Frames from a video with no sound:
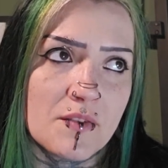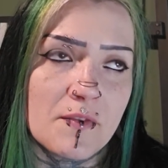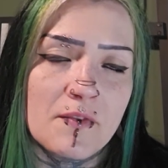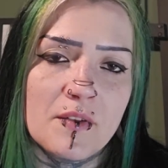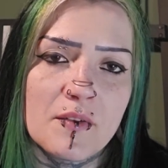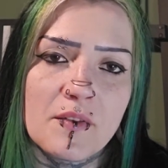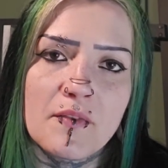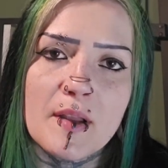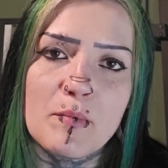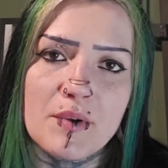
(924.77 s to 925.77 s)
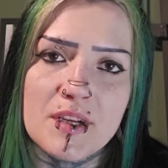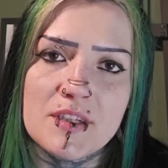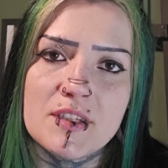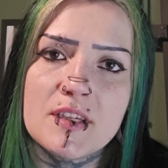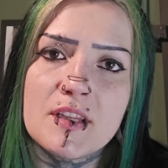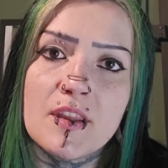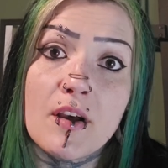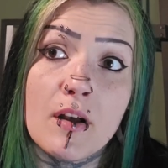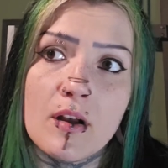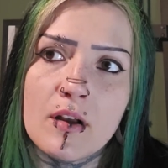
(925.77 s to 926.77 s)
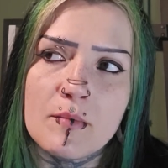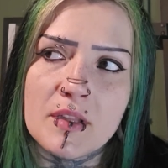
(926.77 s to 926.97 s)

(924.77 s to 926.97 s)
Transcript: to feel the vibration and the hum